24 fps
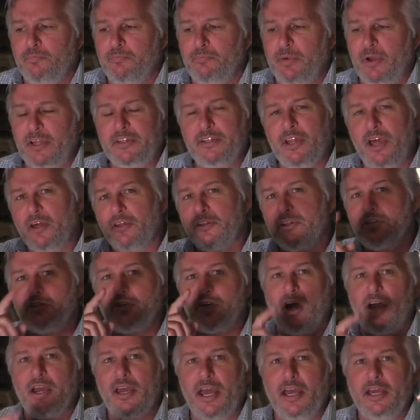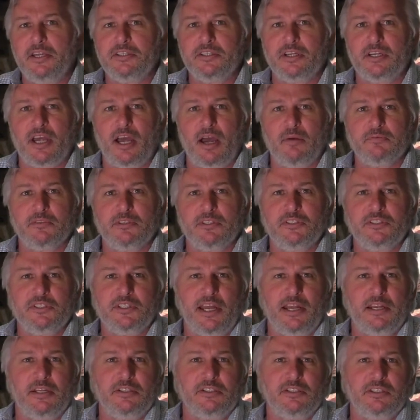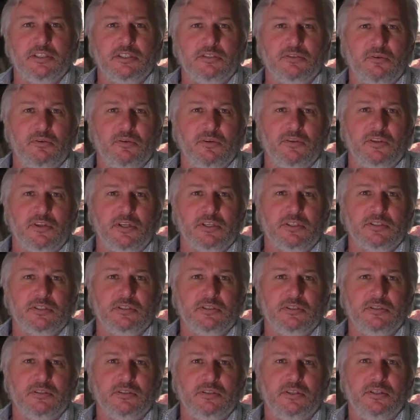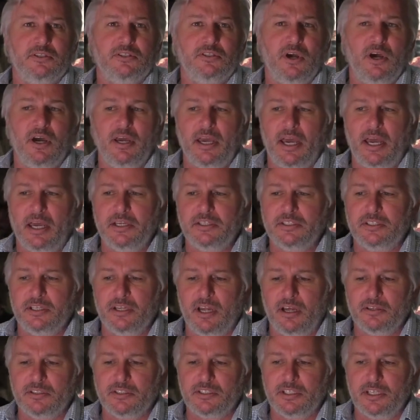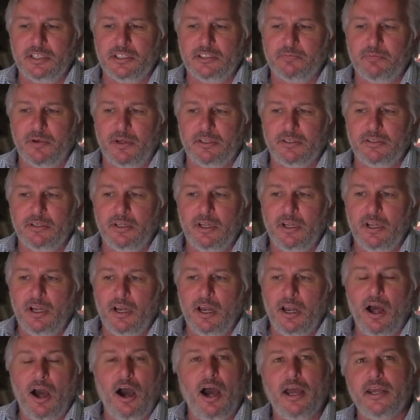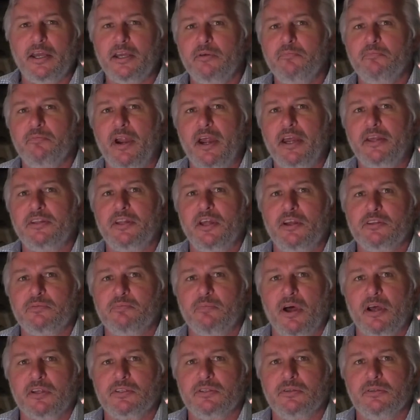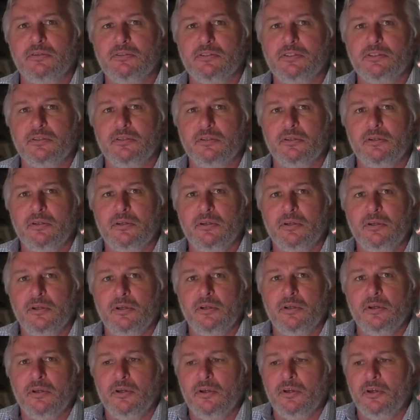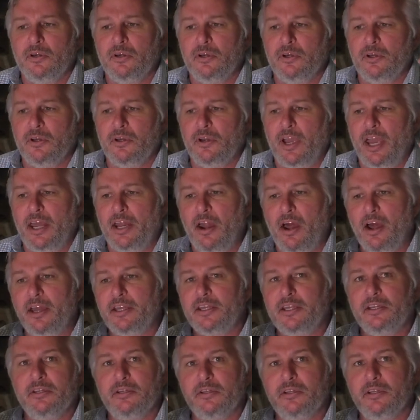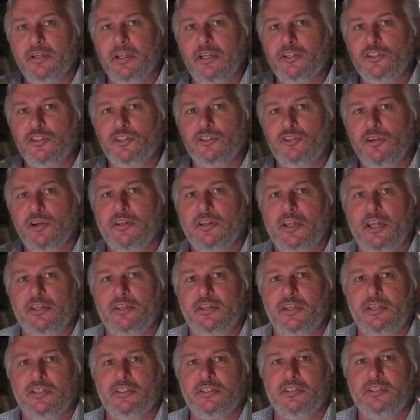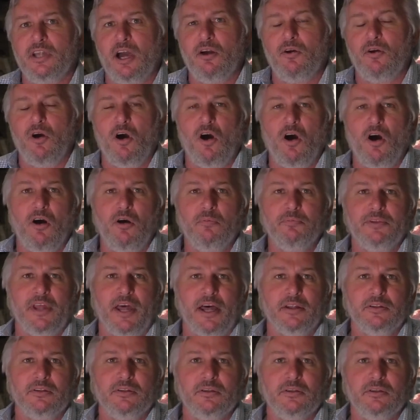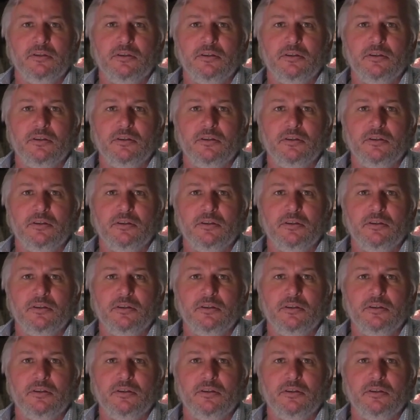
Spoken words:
But now the Dry Ager comes and challenges all of this. The Dry Ager now says, but I can break those muscles and I can ensure that there's no harm done